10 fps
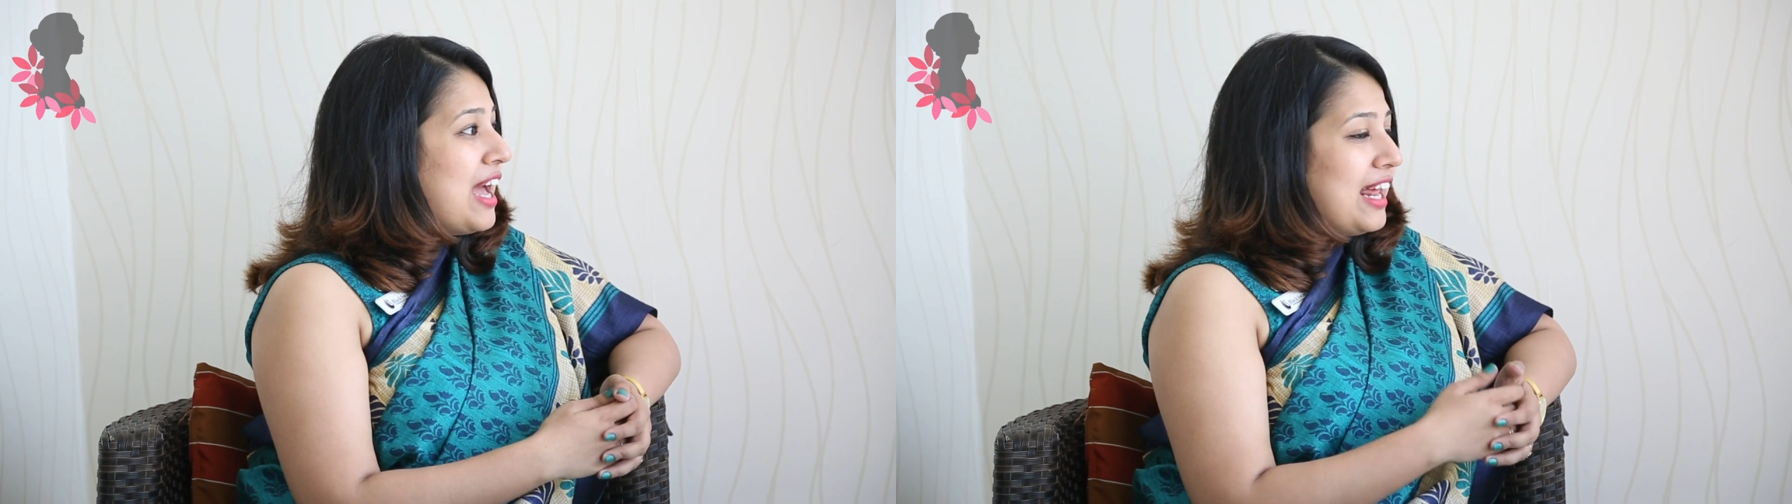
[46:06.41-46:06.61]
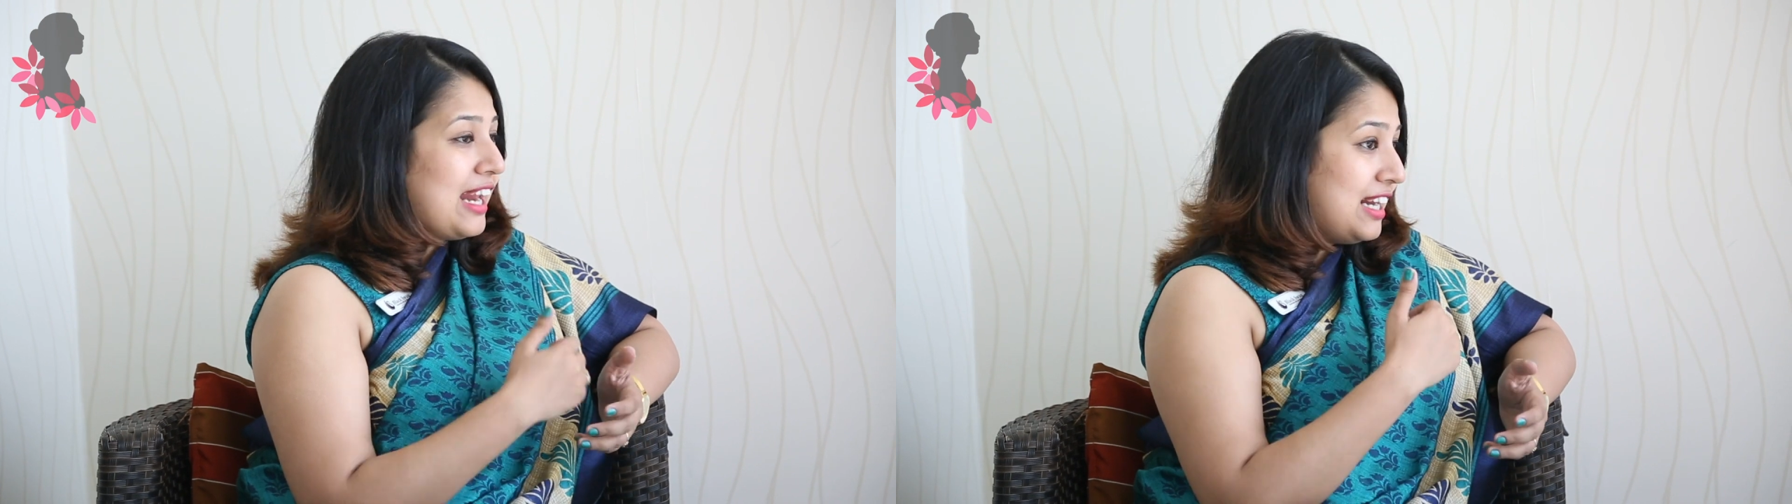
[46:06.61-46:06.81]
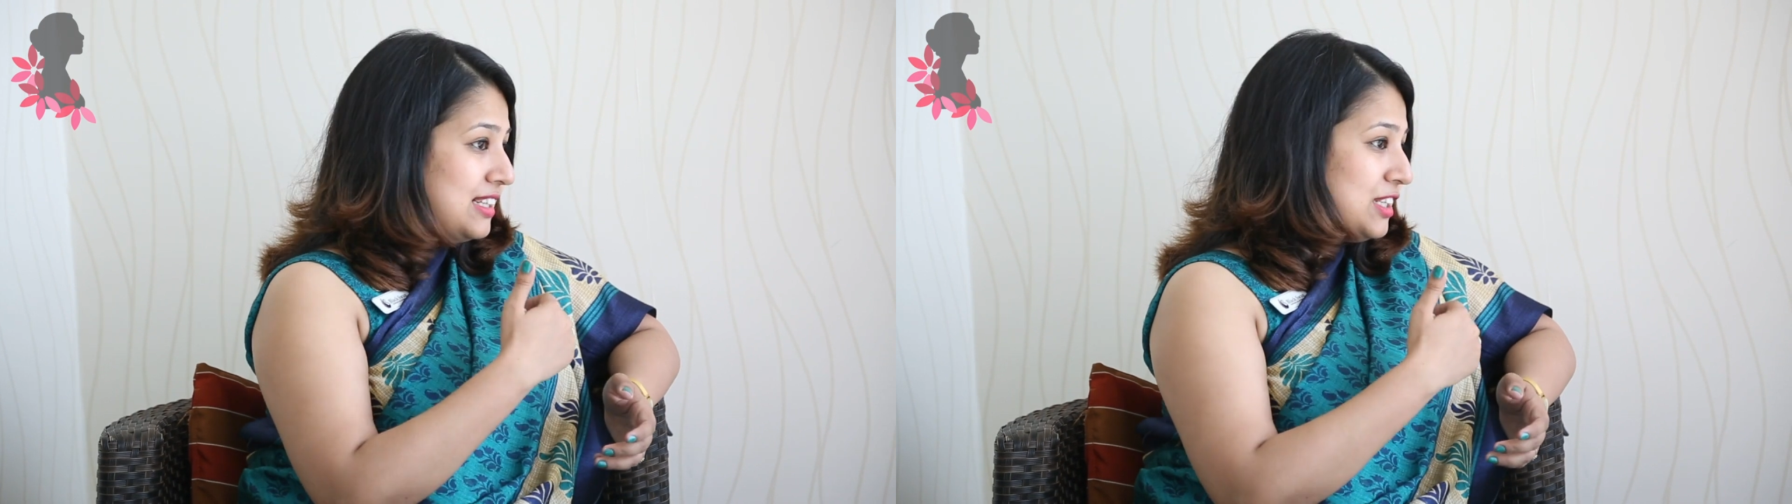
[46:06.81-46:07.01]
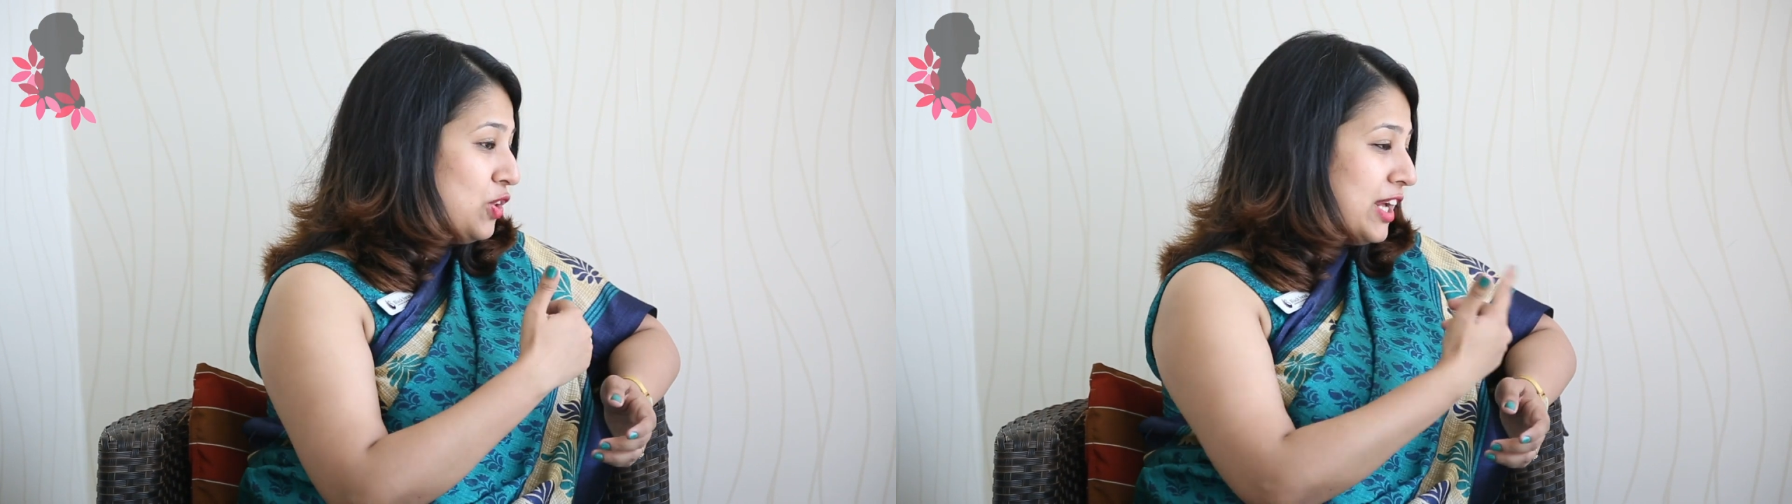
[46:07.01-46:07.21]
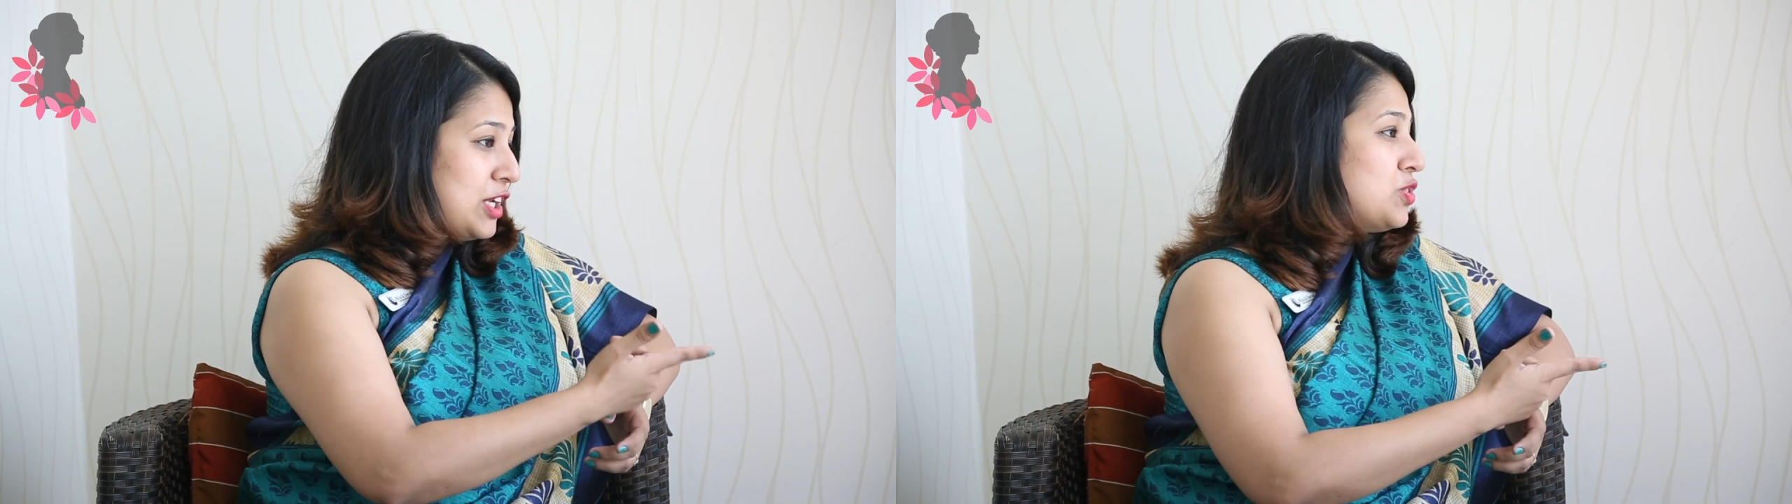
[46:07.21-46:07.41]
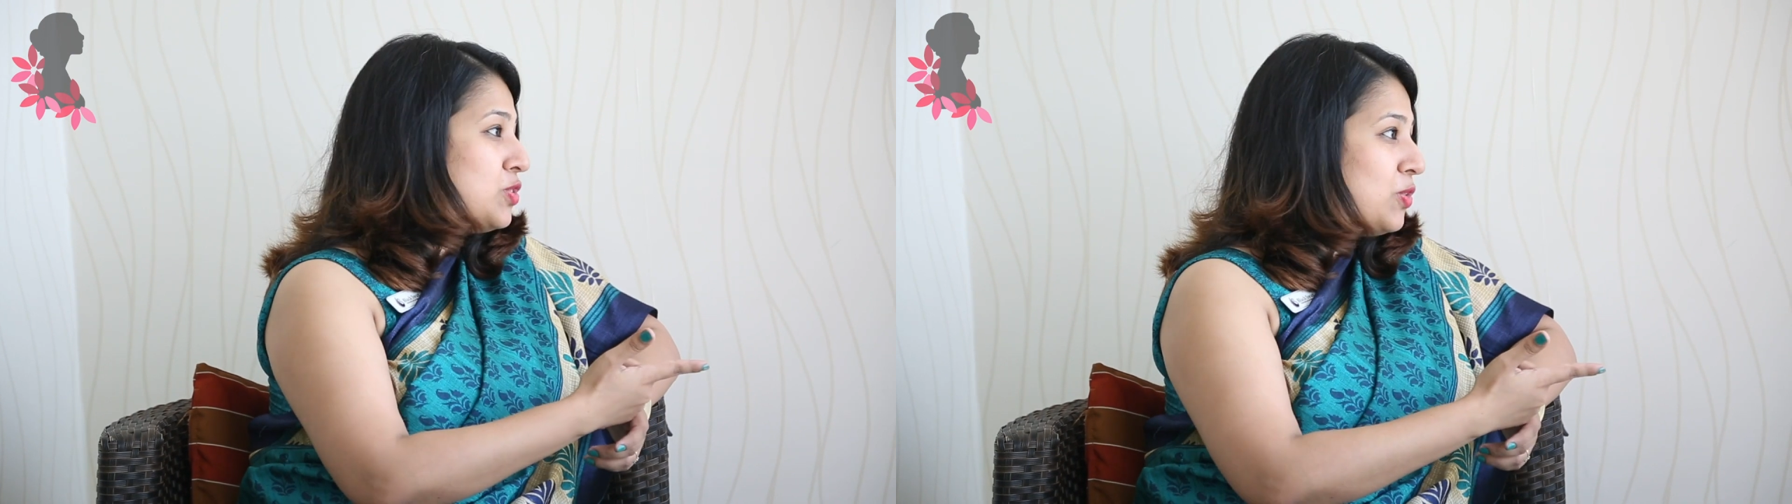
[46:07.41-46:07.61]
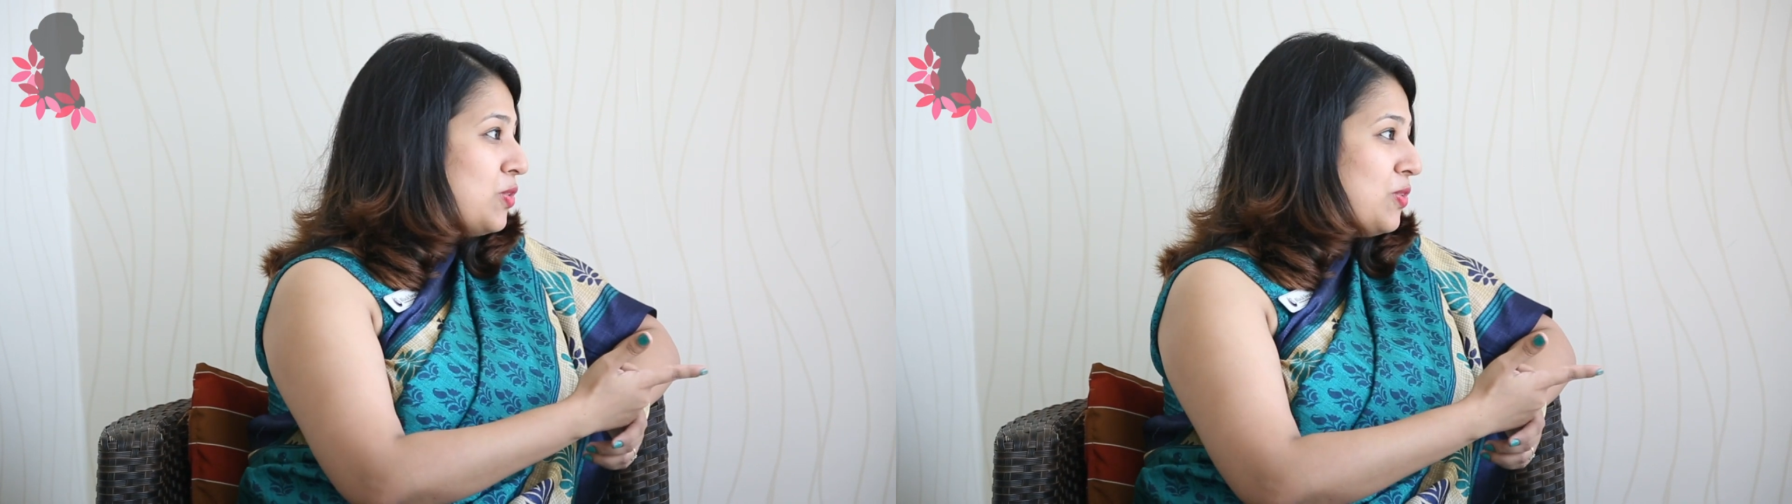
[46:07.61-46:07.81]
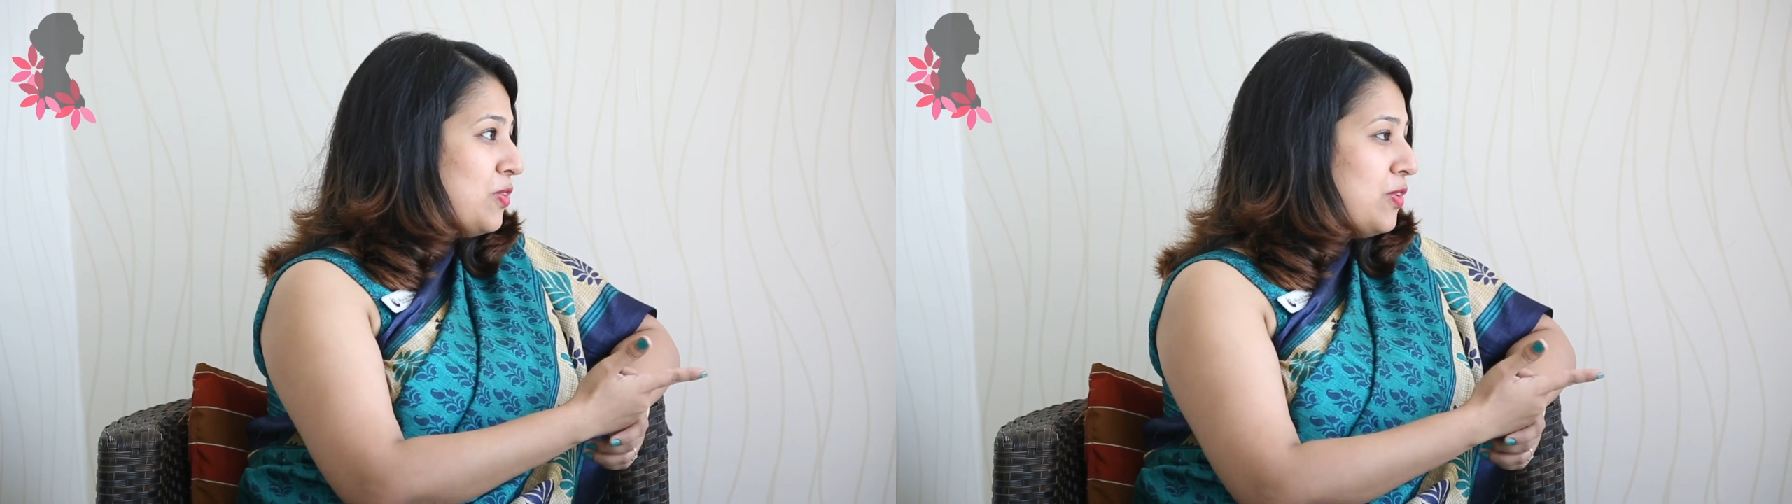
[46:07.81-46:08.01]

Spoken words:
and you'll get to know